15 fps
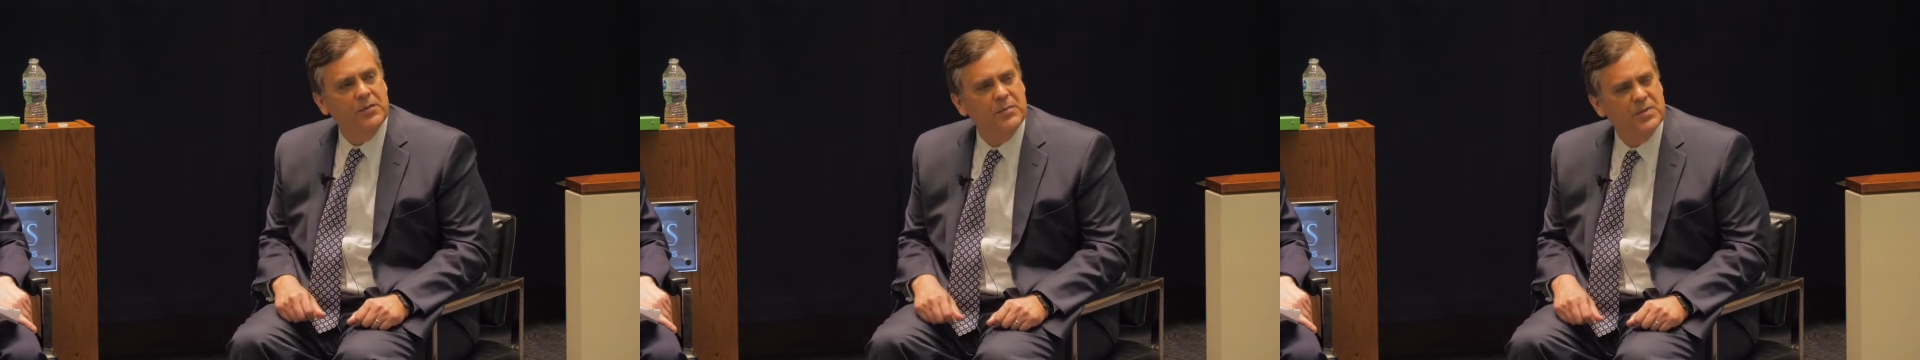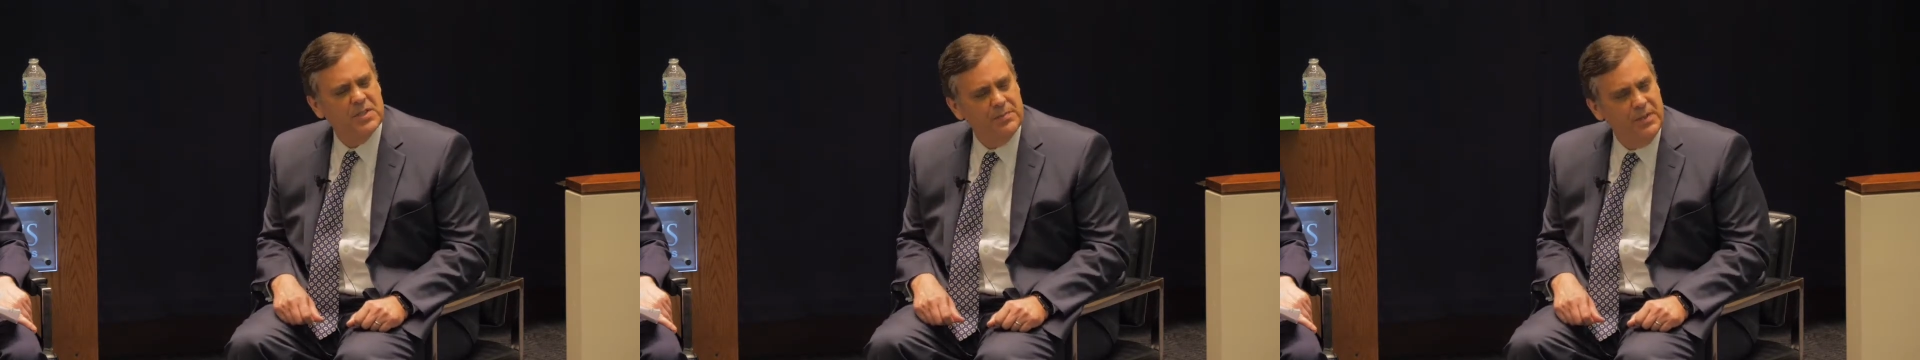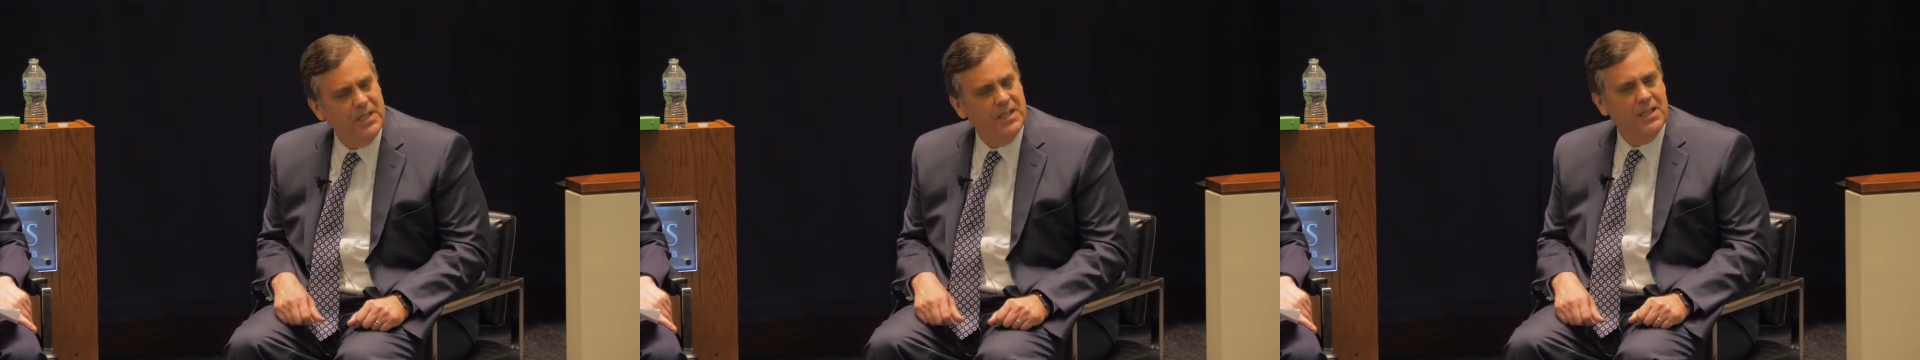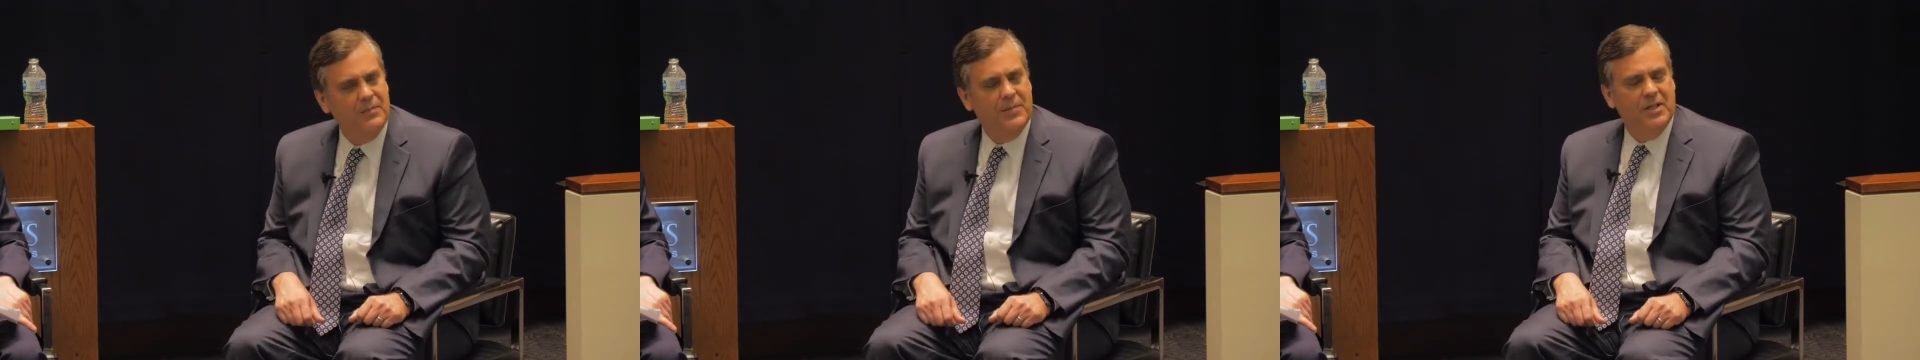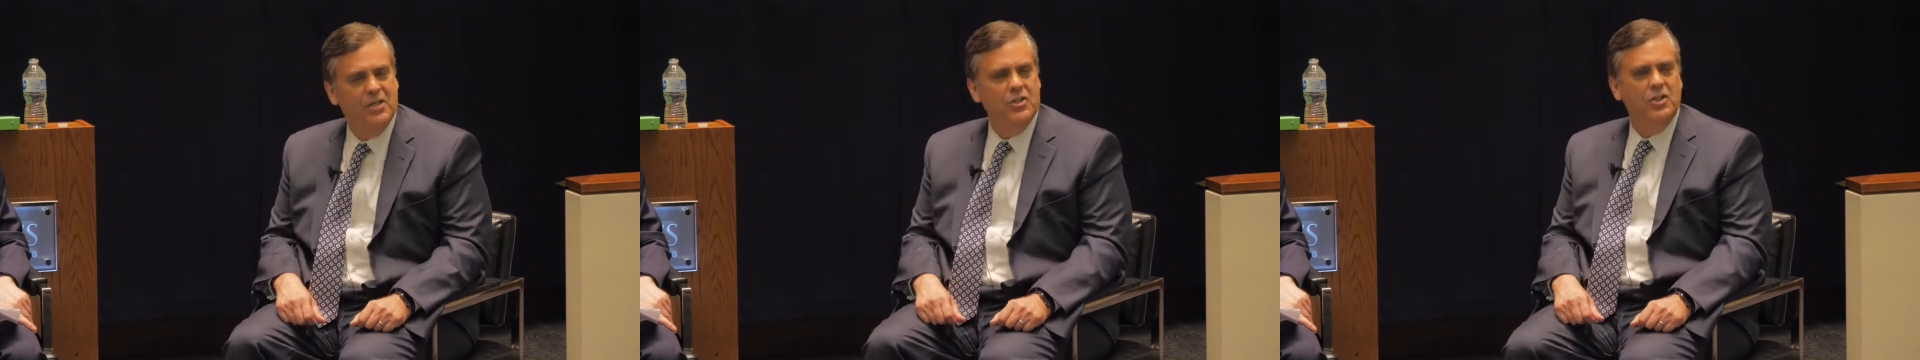from speaking
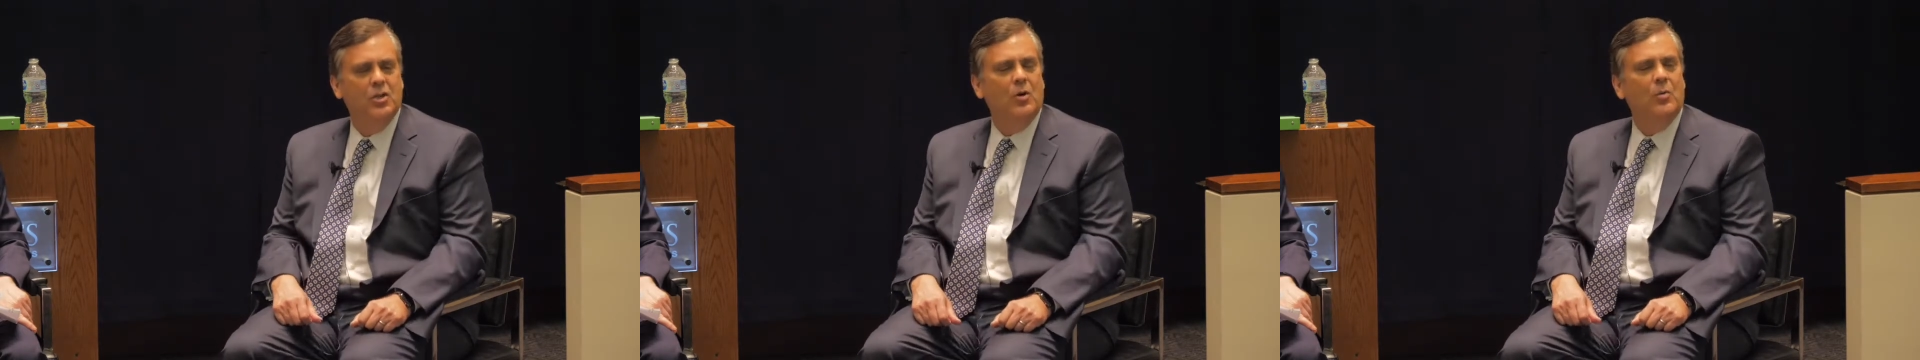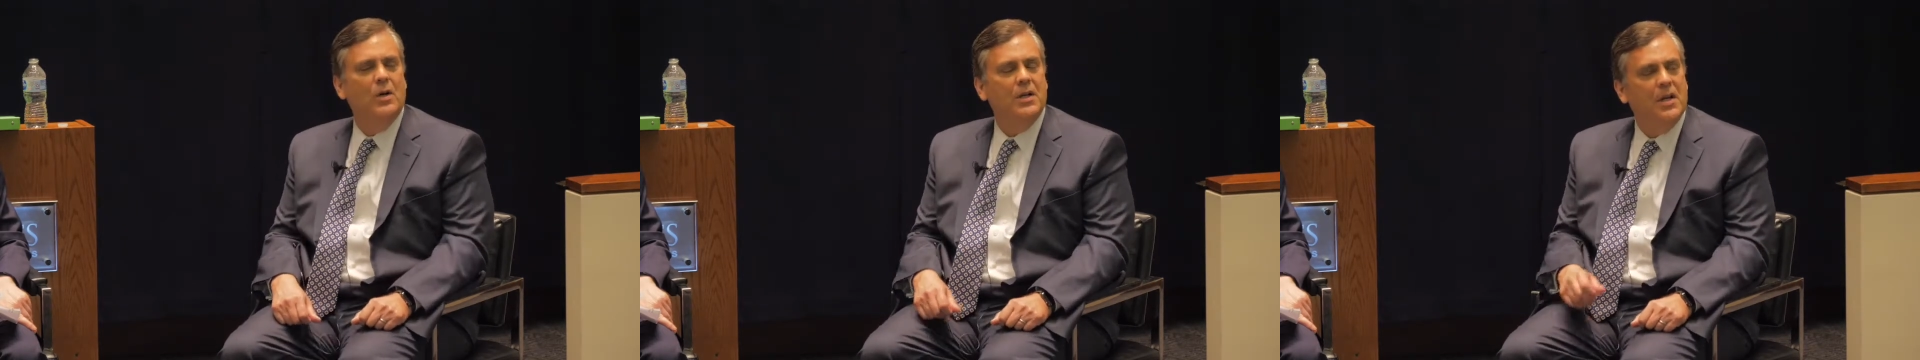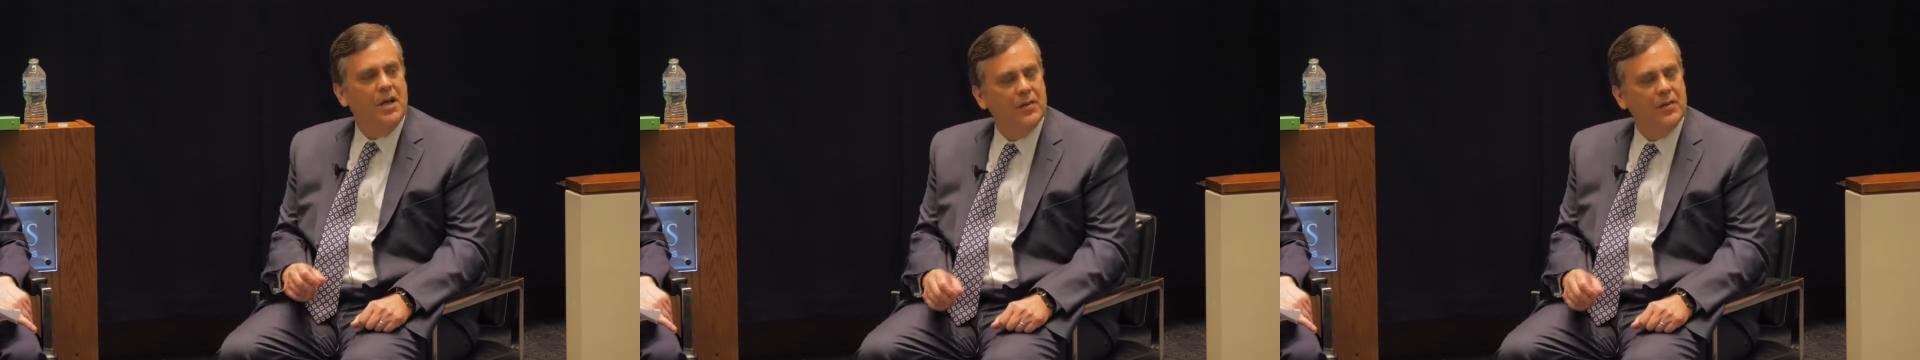because you don't want